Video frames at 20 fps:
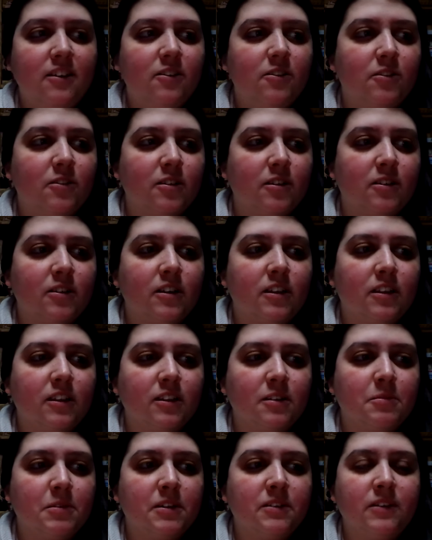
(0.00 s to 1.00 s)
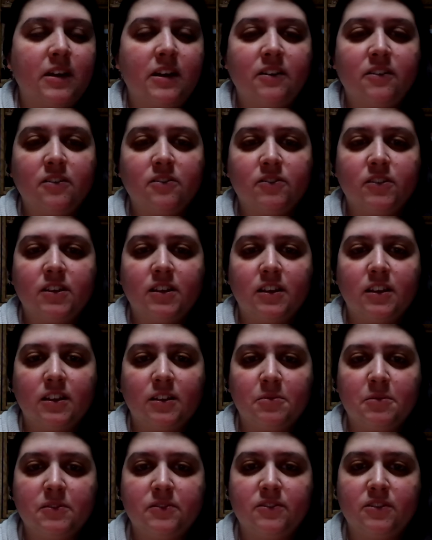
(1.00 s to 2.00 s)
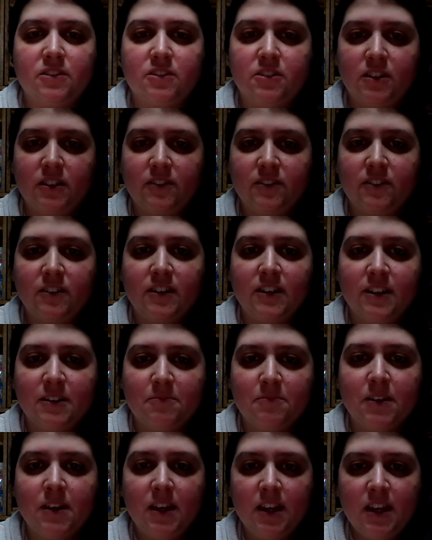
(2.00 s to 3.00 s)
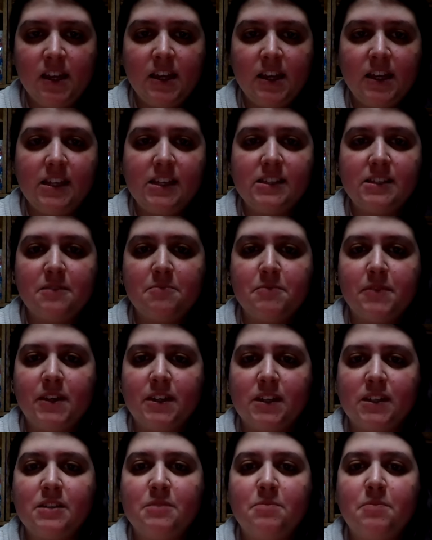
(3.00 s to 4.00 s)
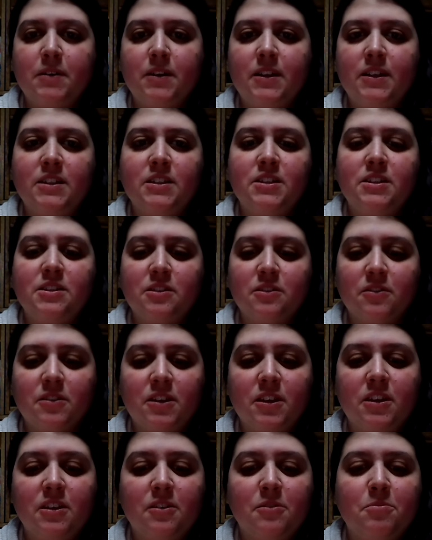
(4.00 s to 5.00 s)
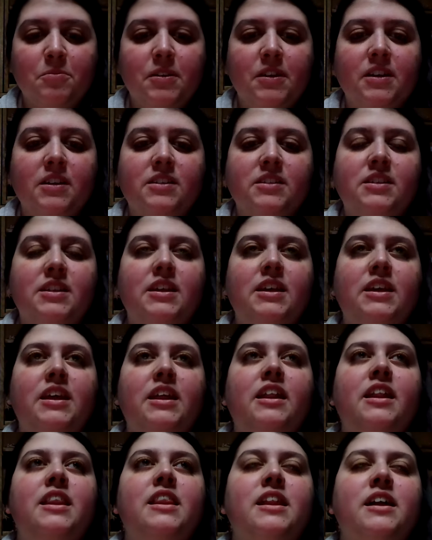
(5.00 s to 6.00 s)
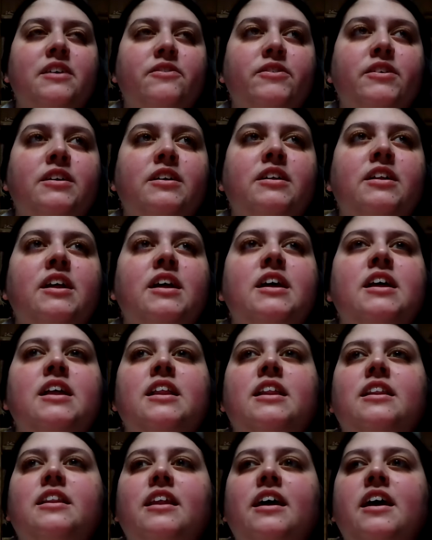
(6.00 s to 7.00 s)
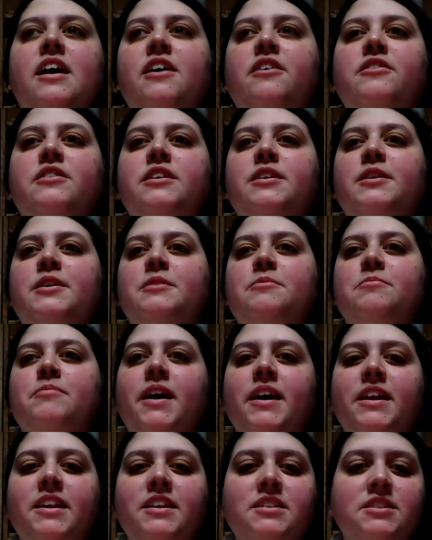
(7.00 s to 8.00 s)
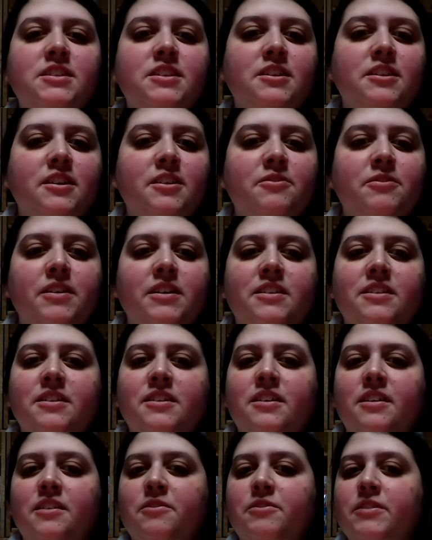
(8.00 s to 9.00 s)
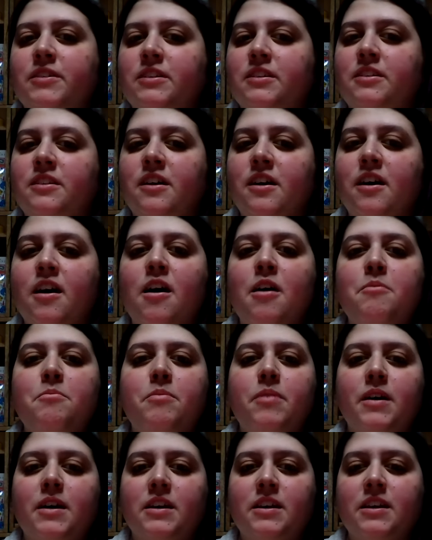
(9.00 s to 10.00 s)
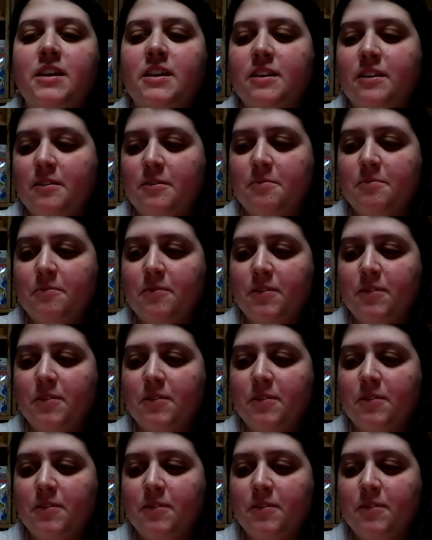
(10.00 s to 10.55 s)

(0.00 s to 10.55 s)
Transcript: or a little bit of, and with a little bit of retriever in him. He's a mix, but it's so cute because he will lay out there in minus 30 weather and it will not bug him